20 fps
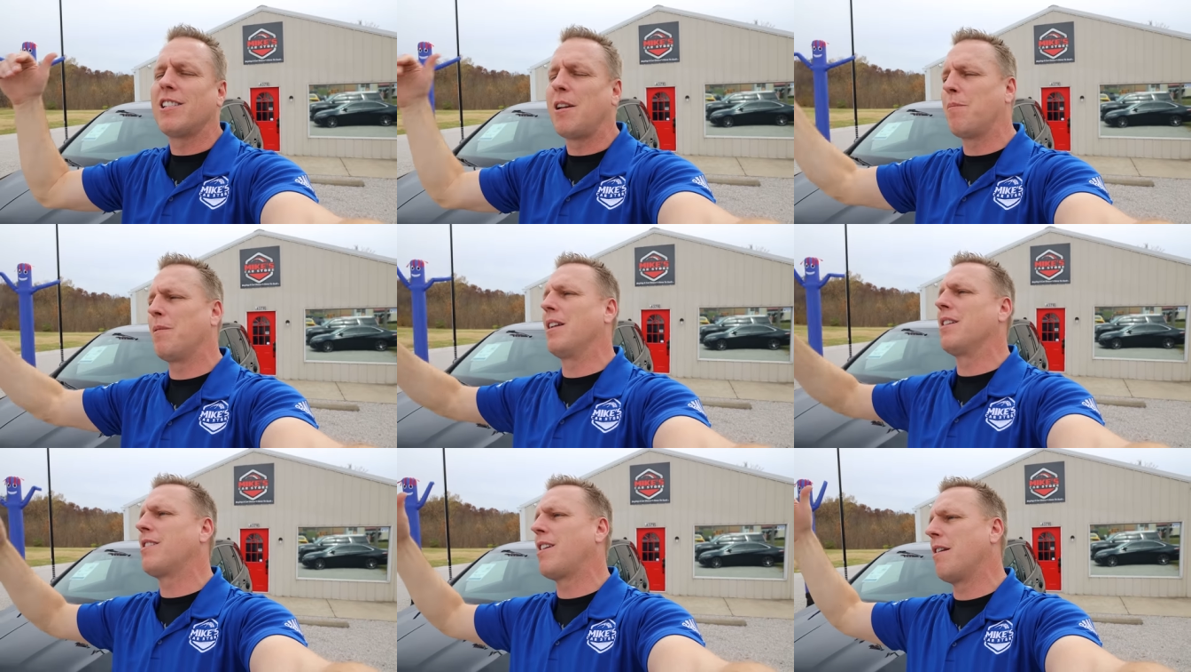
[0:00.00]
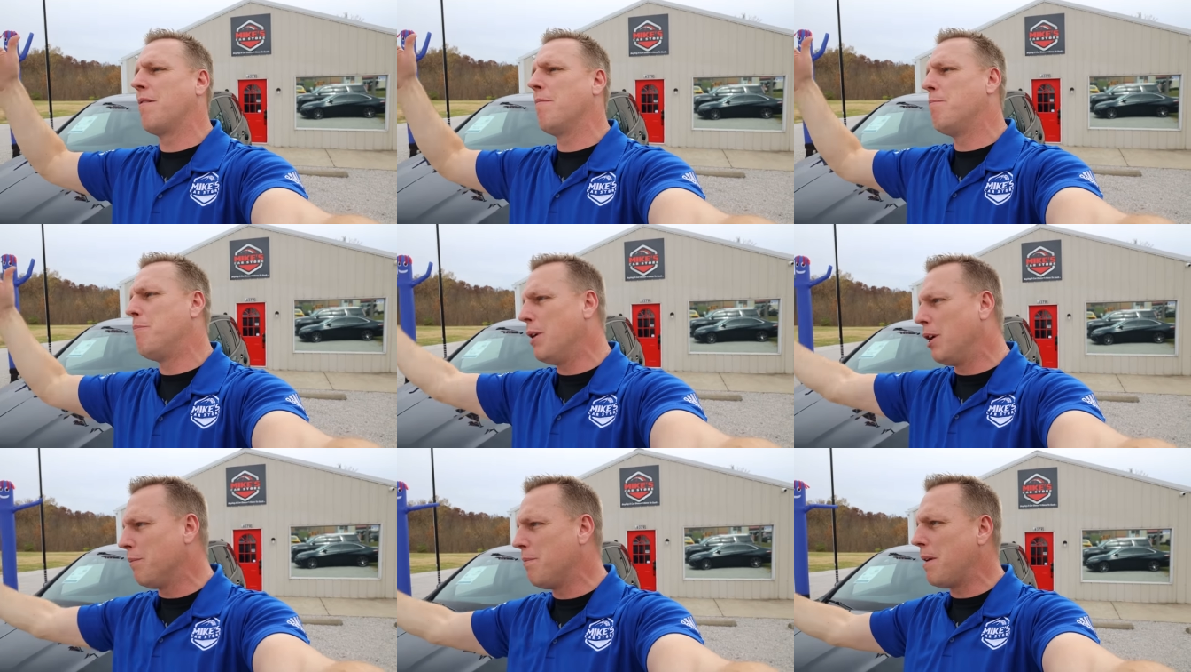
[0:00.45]
something that's going to
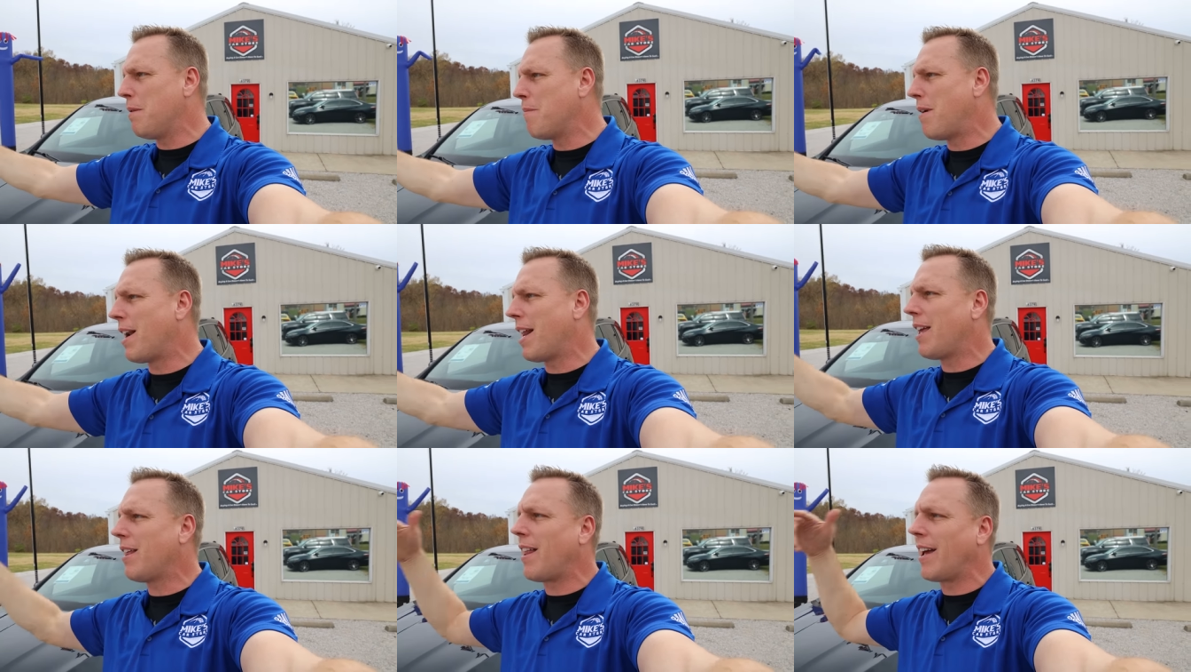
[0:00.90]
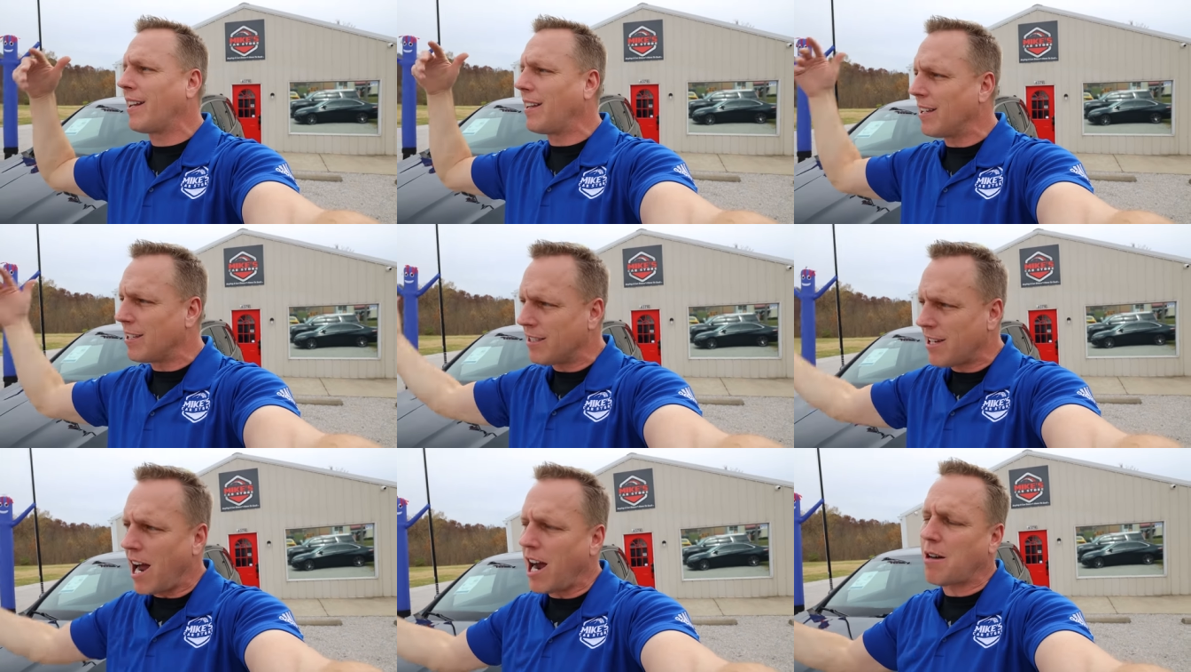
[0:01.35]
build me money, like
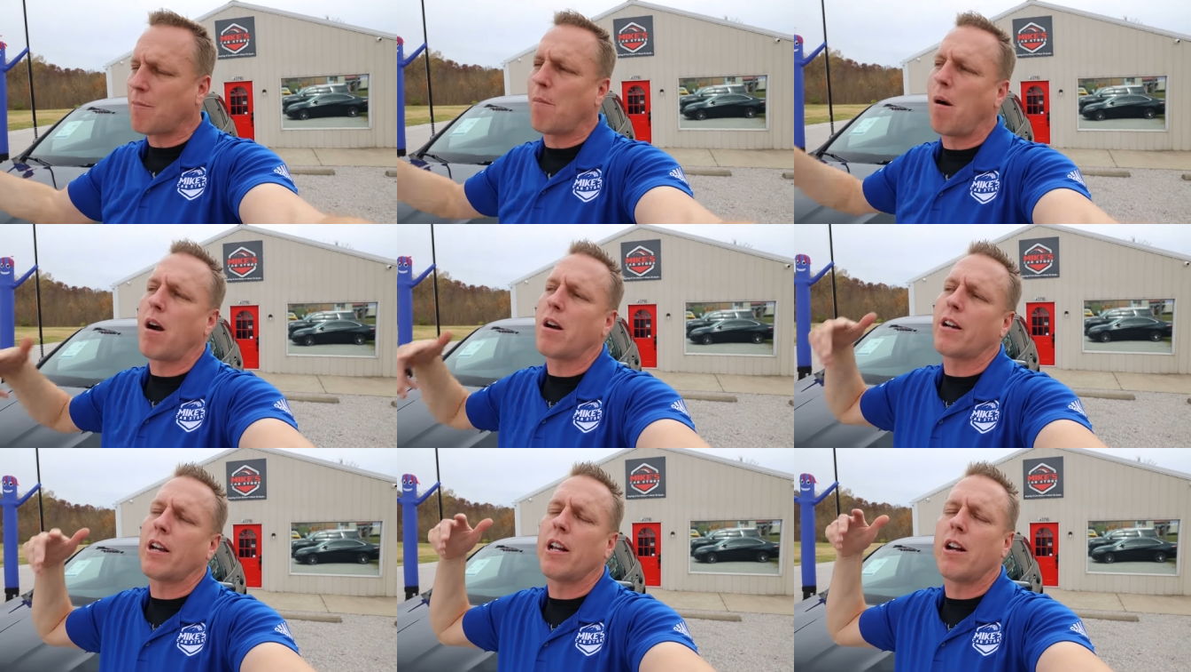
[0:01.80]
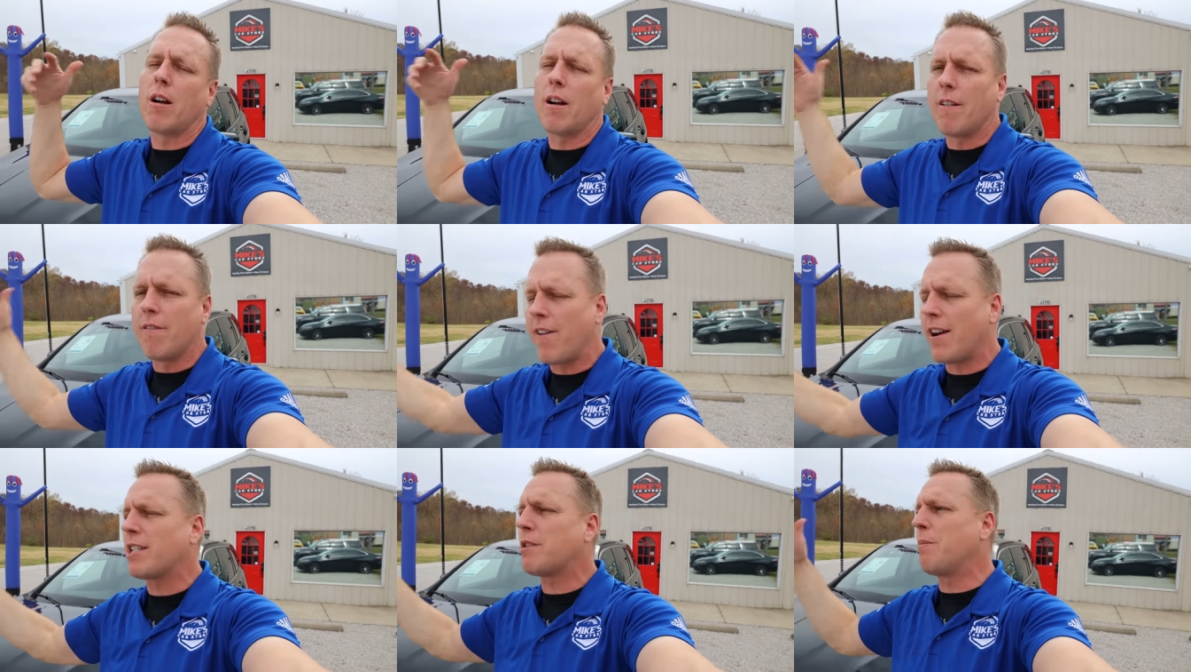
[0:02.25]
the stock market or
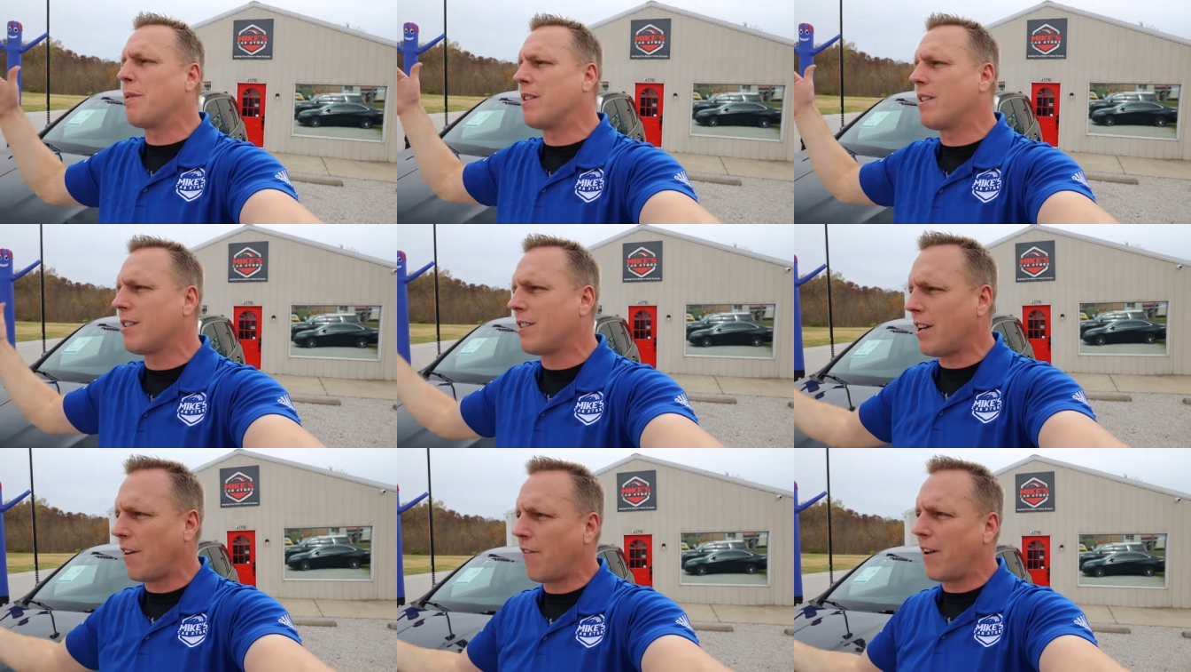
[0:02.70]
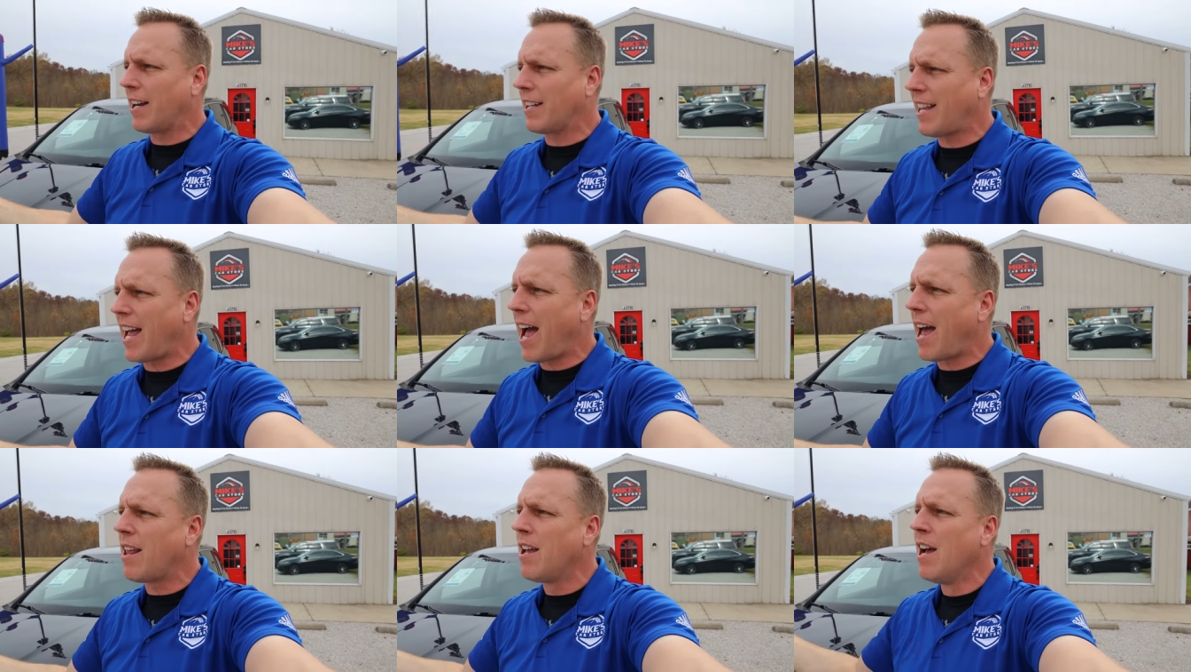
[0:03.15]
investments and stuff like
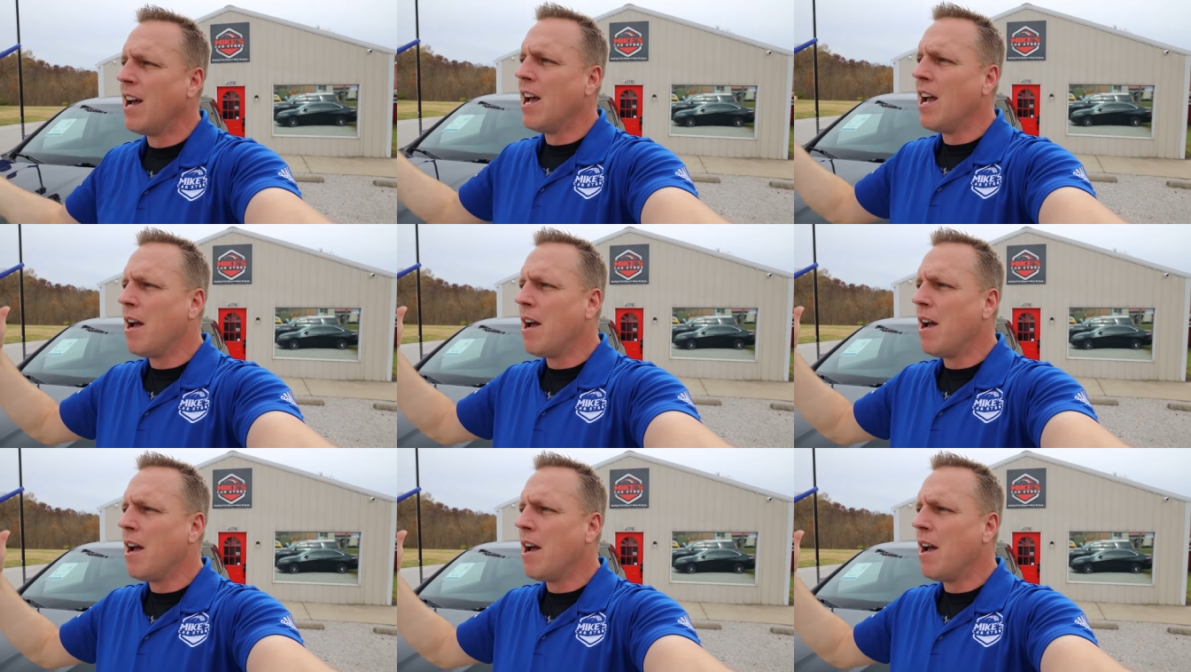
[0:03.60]
that.